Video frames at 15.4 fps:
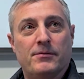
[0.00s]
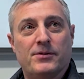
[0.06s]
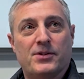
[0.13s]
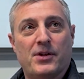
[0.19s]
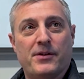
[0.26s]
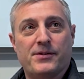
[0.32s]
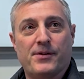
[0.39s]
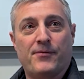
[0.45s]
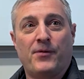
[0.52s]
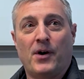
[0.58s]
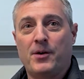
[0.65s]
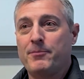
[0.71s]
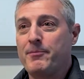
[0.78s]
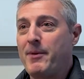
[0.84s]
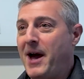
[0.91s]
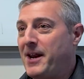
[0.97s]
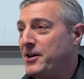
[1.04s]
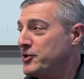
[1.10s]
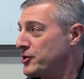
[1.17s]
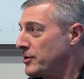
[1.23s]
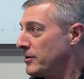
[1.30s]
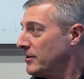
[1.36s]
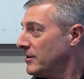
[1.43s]
So there's a fund
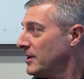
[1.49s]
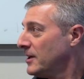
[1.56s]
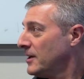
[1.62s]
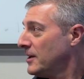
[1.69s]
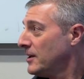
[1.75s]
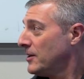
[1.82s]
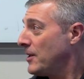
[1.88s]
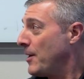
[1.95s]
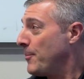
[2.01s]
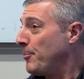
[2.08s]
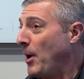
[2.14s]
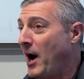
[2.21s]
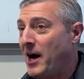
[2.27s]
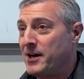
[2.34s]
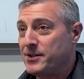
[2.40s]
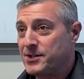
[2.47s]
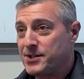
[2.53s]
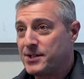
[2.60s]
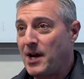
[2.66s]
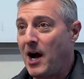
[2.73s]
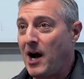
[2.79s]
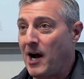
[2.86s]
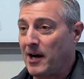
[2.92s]
manager that buys
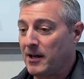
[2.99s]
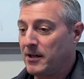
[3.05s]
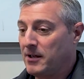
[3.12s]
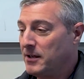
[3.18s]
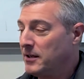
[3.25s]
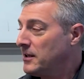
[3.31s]
stock